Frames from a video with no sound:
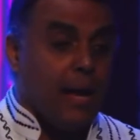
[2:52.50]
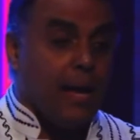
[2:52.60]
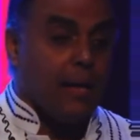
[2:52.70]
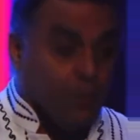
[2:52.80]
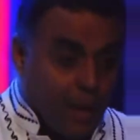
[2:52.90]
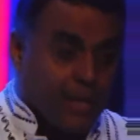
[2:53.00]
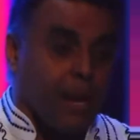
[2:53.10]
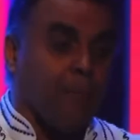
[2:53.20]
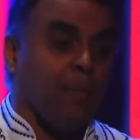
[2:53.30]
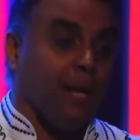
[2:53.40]
you end
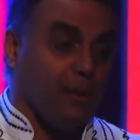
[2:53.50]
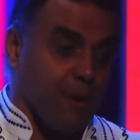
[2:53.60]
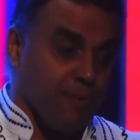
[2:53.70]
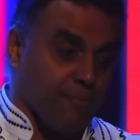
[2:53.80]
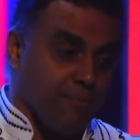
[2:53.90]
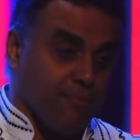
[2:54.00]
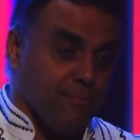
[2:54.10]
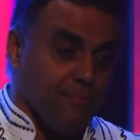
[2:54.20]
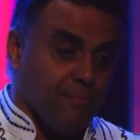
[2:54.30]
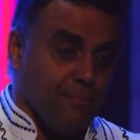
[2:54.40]
up in a grave.
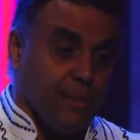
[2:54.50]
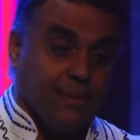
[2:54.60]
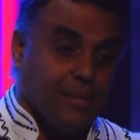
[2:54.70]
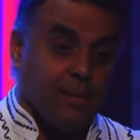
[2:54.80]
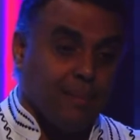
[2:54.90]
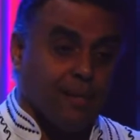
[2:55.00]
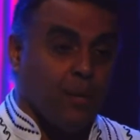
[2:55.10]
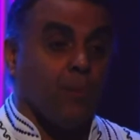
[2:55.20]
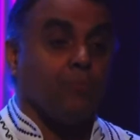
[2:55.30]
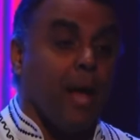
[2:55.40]
It's just a matter
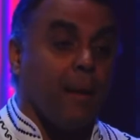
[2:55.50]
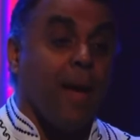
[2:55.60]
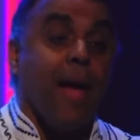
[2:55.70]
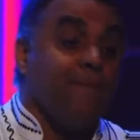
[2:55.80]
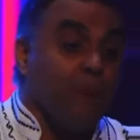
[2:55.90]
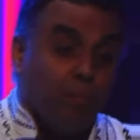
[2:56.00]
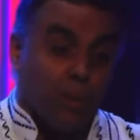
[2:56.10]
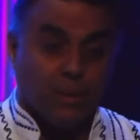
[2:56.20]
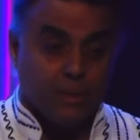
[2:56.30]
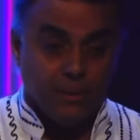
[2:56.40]
of time.
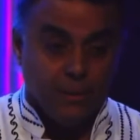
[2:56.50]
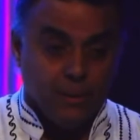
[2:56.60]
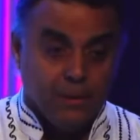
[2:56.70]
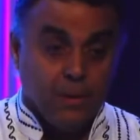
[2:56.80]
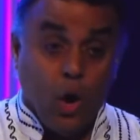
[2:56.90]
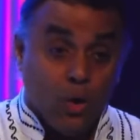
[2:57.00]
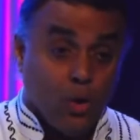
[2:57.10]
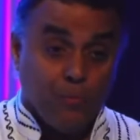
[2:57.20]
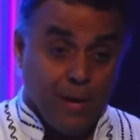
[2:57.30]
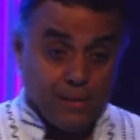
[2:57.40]
Everybody, all of
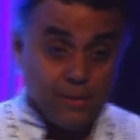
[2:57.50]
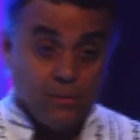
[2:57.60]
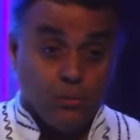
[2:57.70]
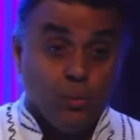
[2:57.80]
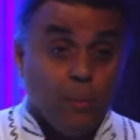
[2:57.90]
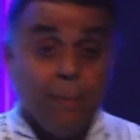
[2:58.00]
us, you may be